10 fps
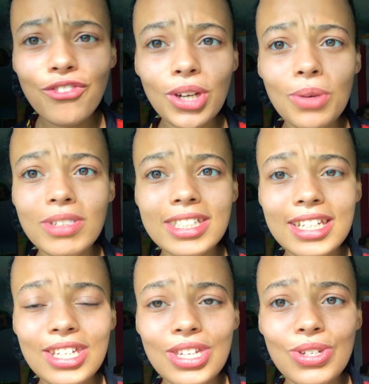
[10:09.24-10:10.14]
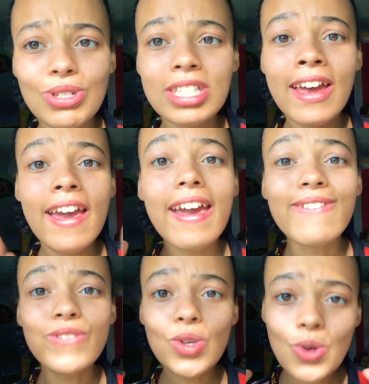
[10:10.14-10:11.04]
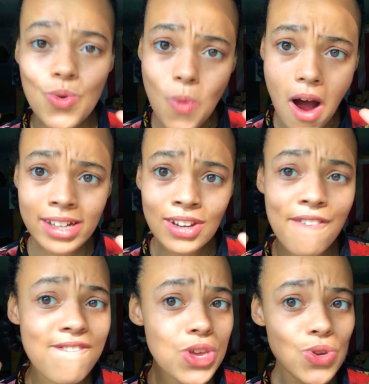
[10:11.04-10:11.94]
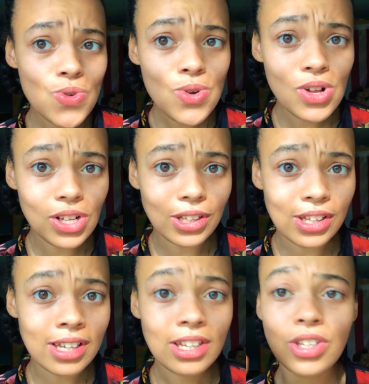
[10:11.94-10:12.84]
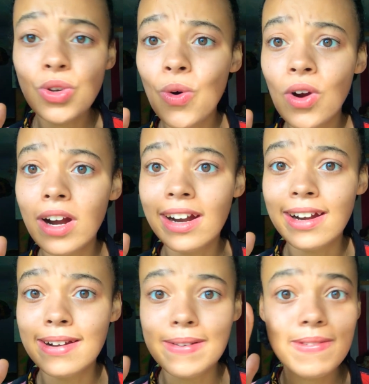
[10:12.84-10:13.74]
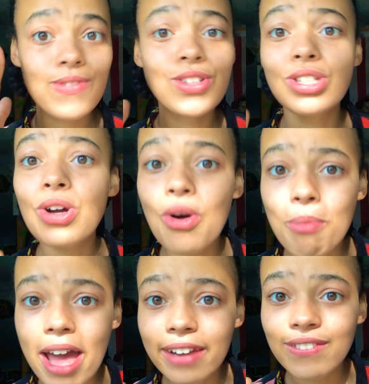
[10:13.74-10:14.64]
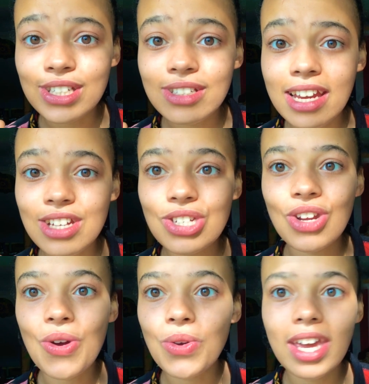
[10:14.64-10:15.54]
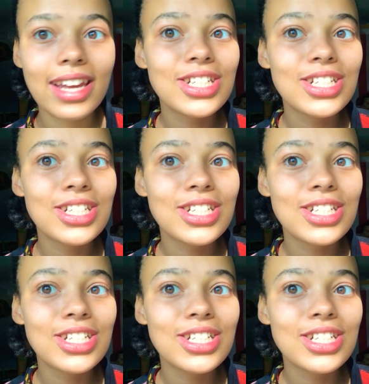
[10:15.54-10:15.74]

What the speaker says: frequency to use if you want to fuel your physical manifestation. Okay,